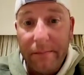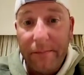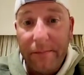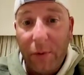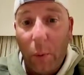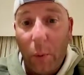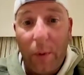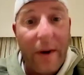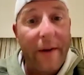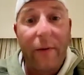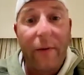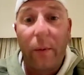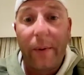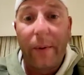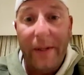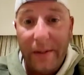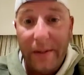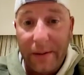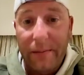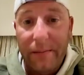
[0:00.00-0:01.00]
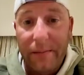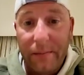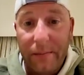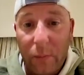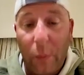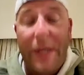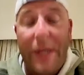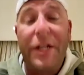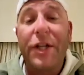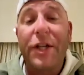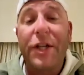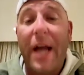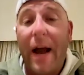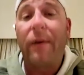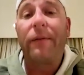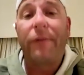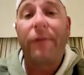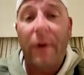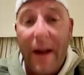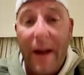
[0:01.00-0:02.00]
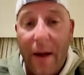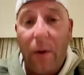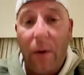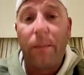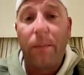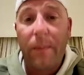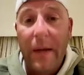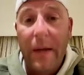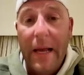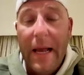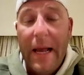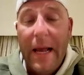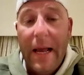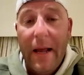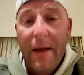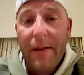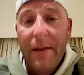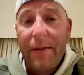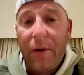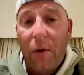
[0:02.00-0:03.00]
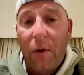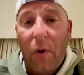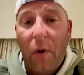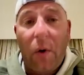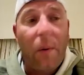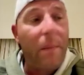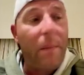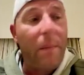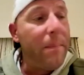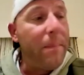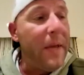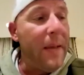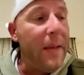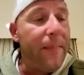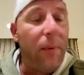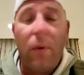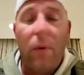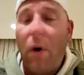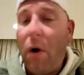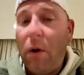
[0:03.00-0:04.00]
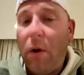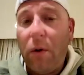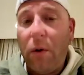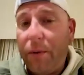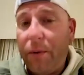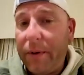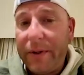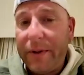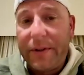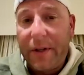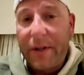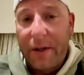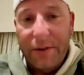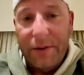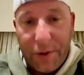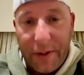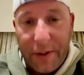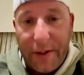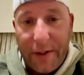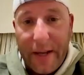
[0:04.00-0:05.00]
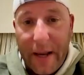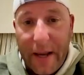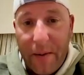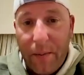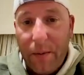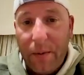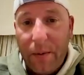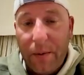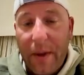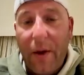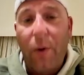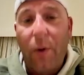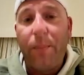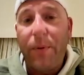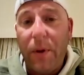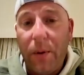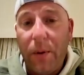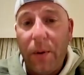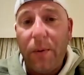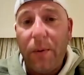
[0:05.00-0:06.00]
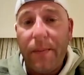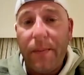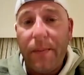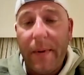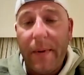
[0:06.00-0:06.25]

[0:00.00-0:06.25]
for whatever reason, reach out for help. There are people all over this country that will help you.